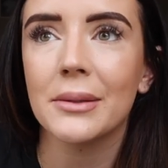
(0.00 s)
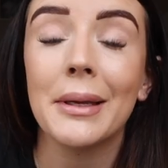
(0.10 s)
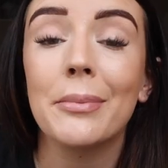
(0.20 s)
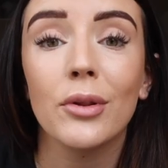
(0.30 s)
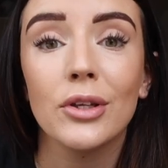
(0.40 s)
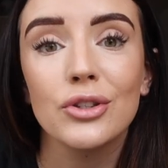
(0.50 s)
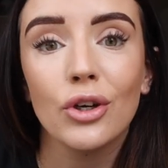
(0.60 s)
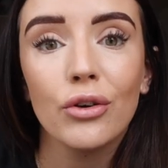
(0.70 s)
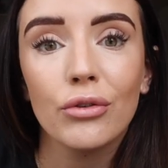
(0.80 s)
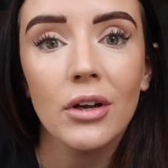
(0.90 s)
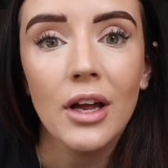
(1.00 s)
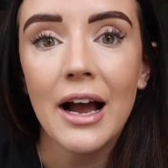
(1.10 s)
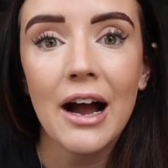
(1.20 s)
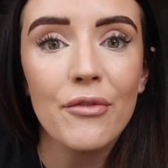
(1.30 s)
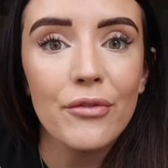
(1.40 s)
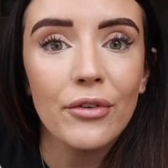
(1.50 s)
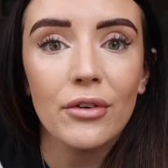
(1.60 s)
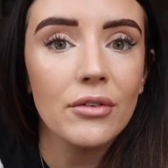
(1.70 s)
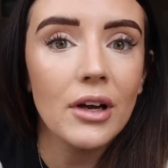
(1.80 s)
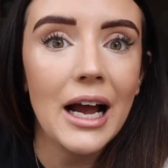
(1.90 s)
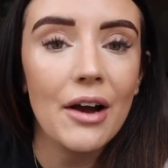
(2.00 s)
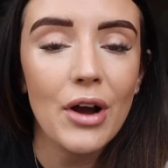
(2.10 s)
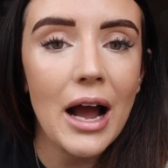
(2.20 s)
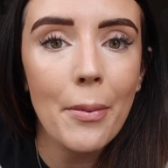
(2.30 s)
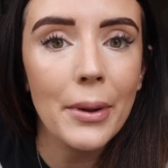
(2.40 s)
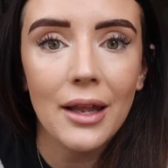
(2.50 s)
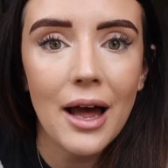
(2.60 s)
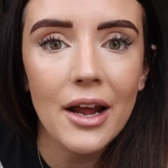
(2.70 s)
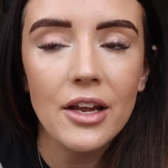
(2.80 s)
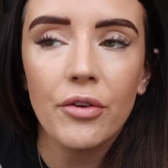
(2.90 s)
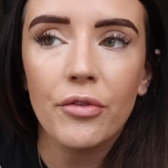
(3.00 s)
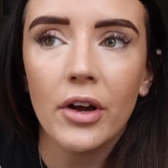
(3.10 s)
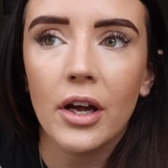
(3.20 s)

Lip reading: people that don't have a happy life,